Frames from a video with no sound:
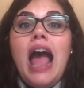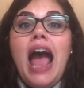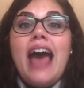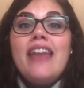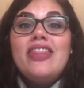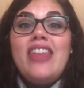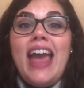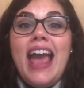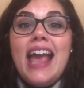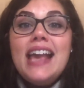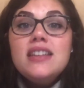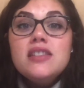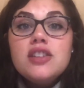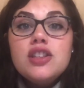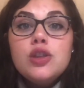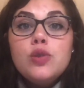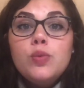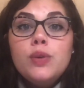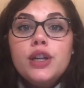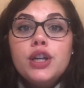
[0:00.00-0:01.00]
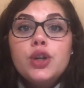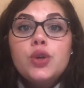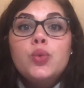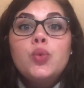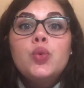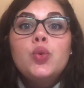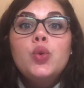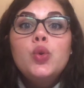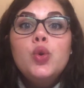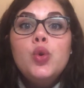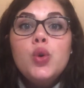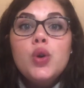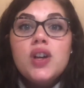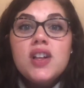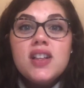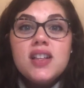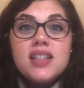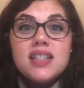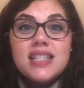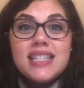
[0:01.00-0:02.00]
the end of the word
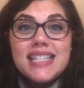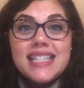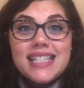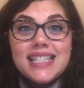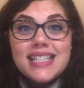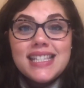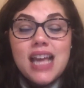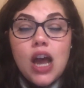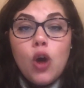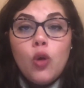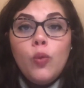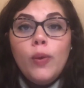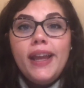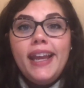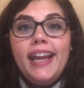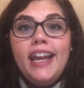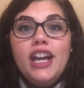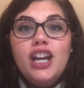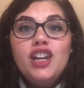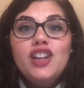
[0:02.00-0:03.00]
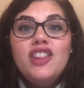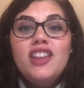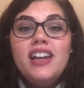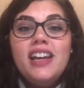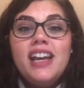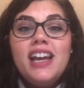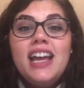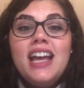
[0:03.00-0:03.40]
rules, we hear the